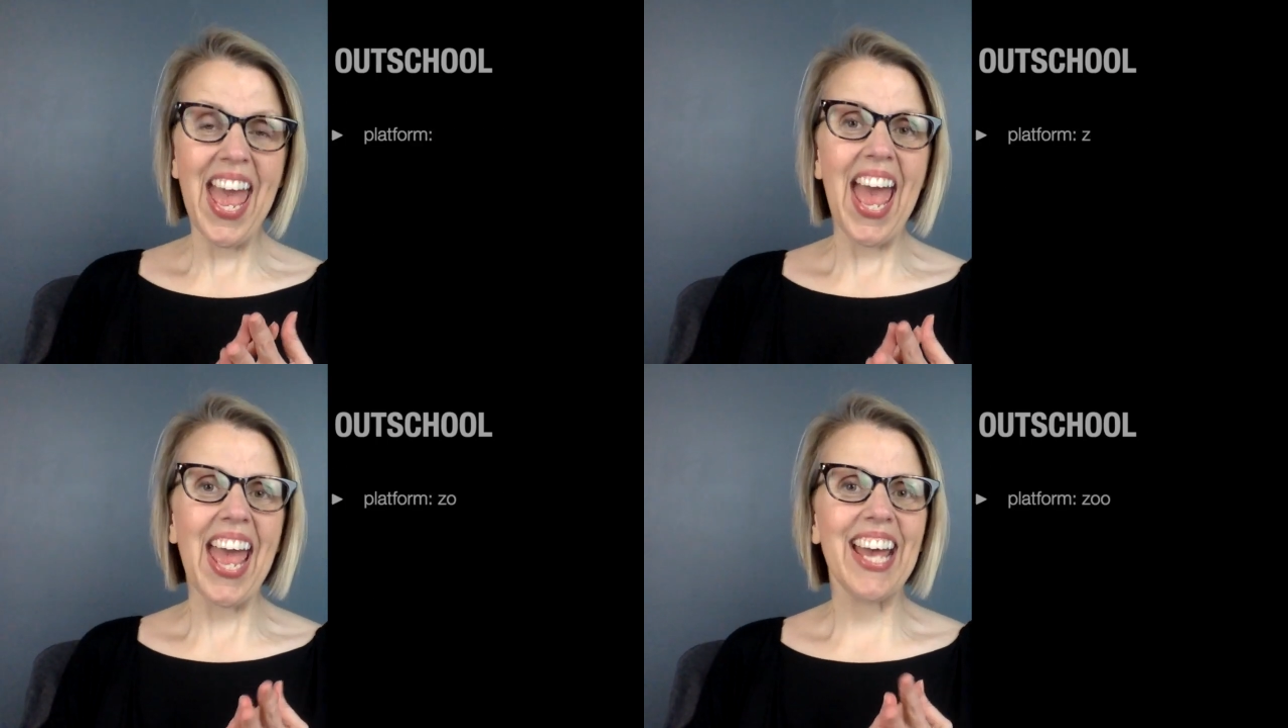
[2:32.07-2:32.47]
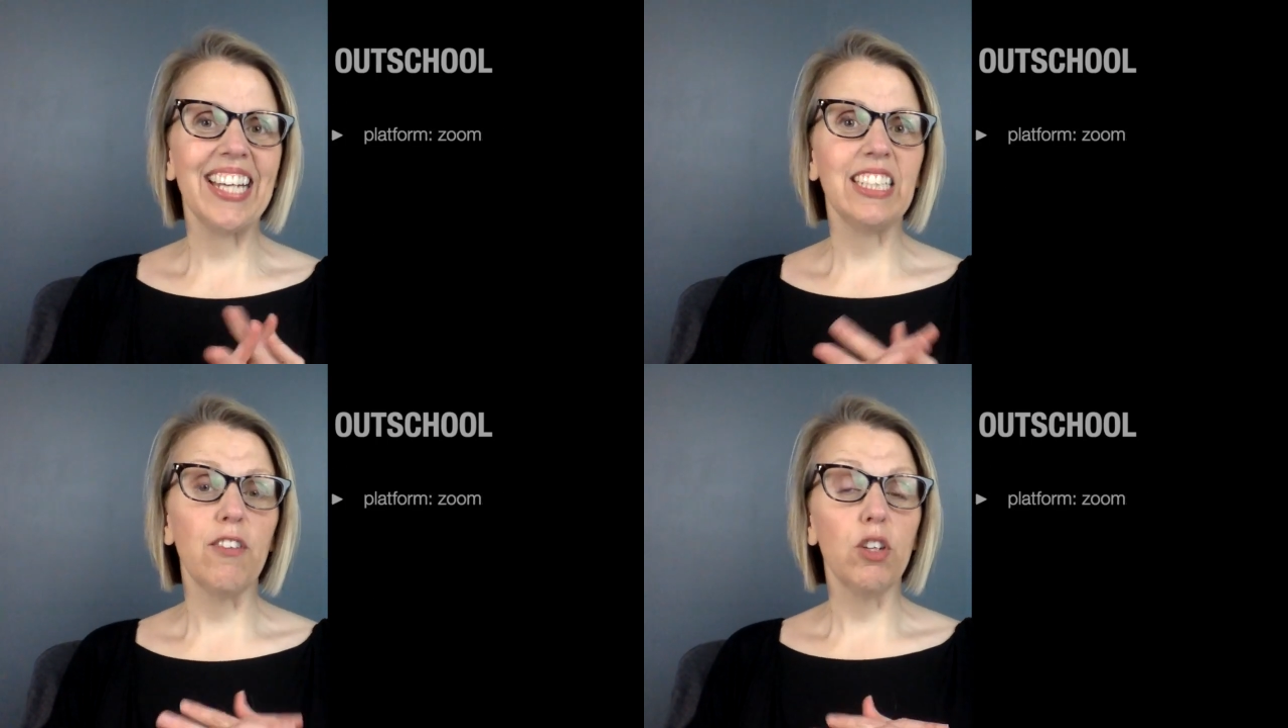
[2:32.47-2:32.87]

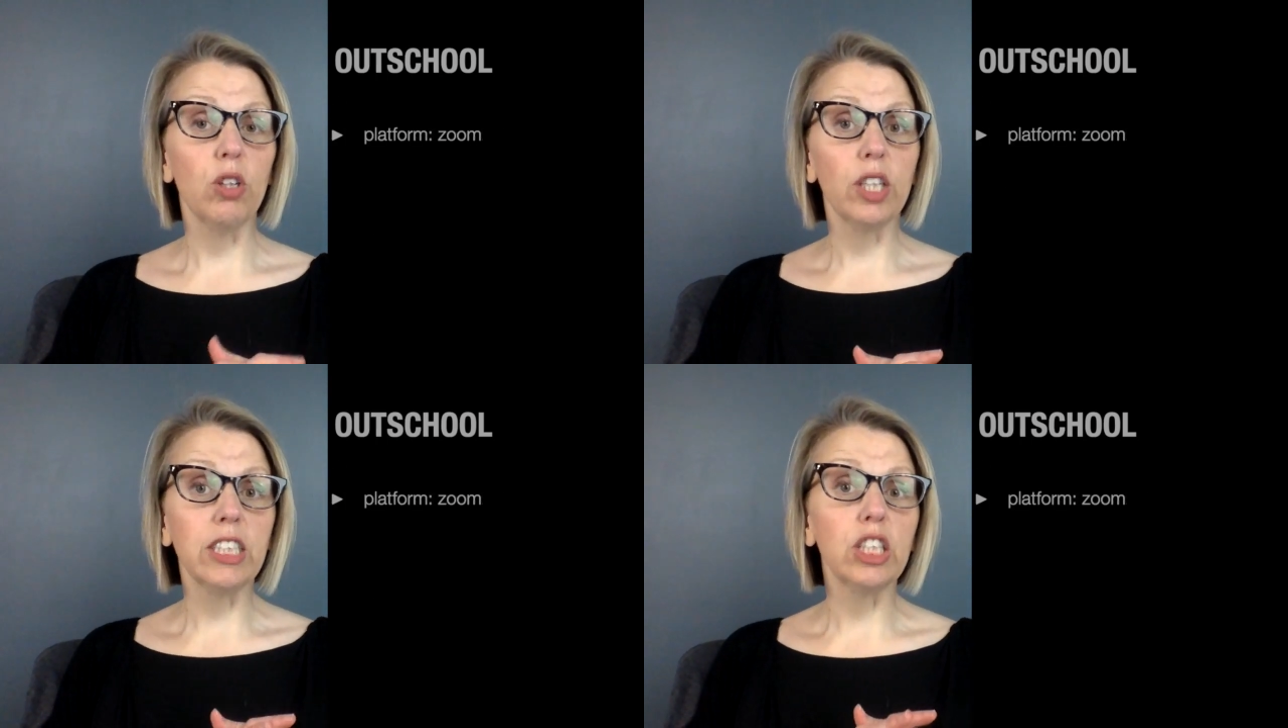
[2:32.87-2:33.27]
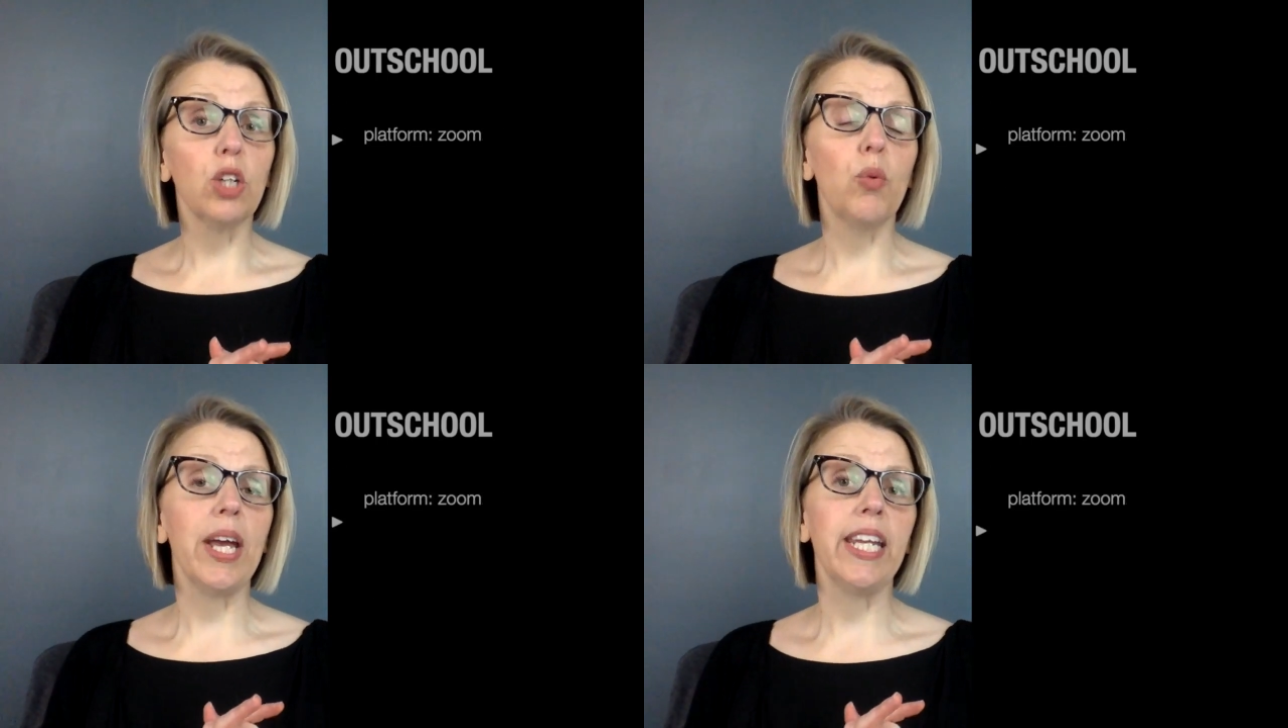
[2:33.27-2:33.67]
and if you looked at their
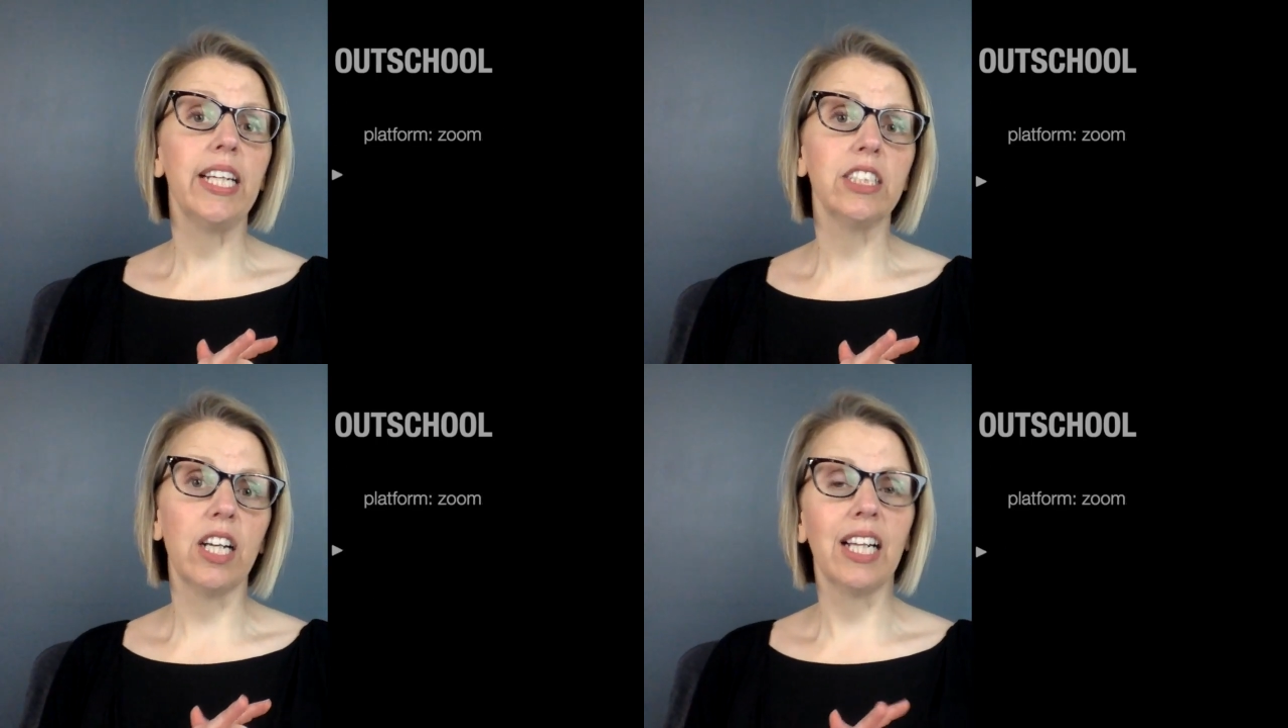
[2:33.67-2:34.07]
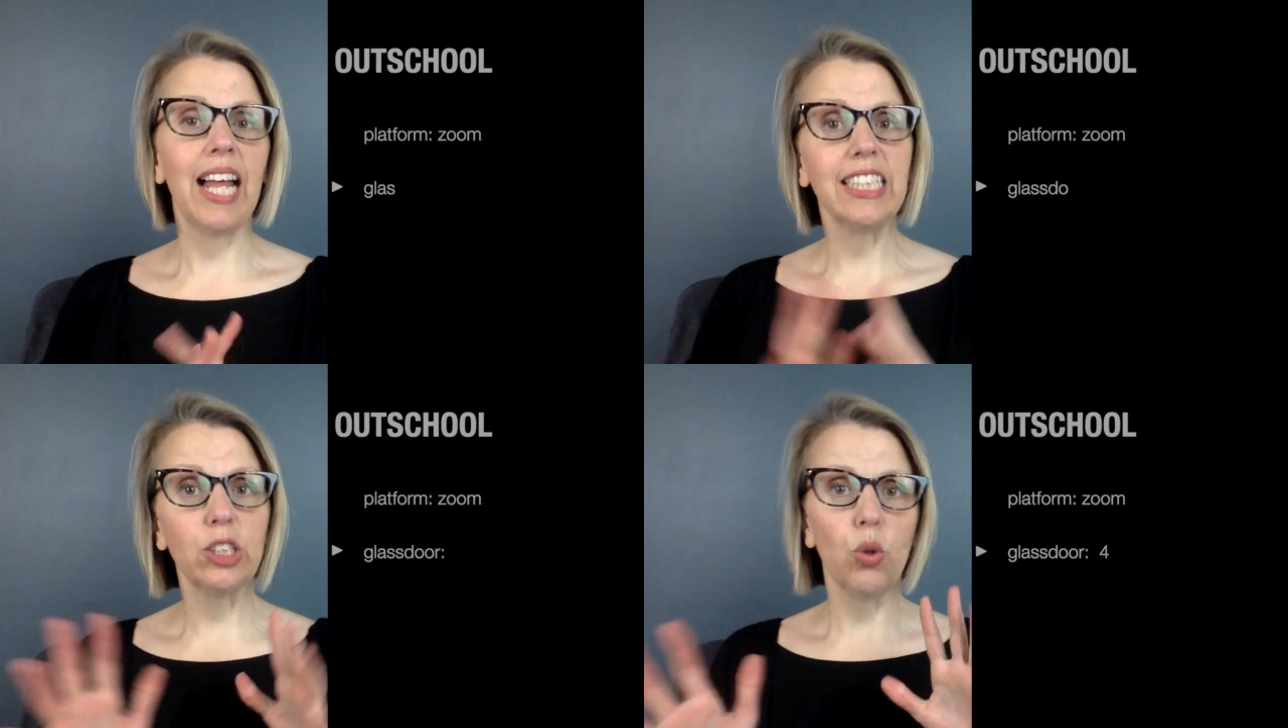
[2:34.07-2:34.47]
ratings on
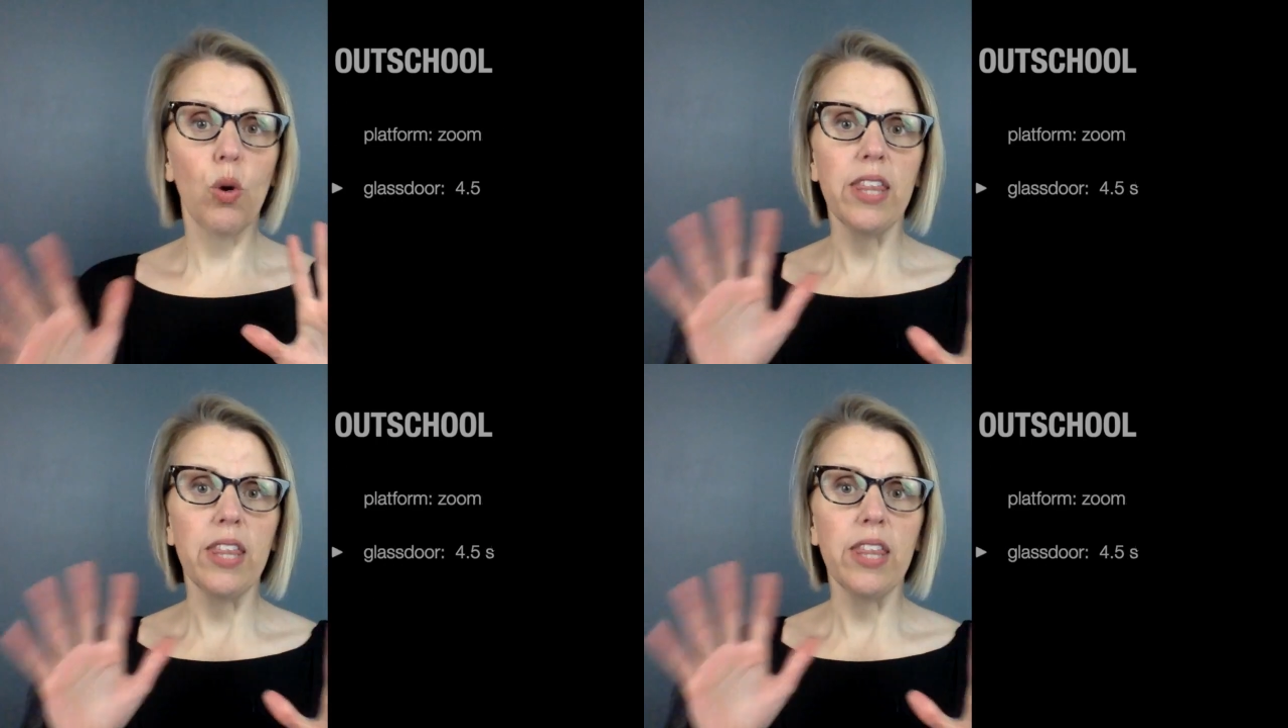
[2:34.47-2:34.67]
Glassdoor,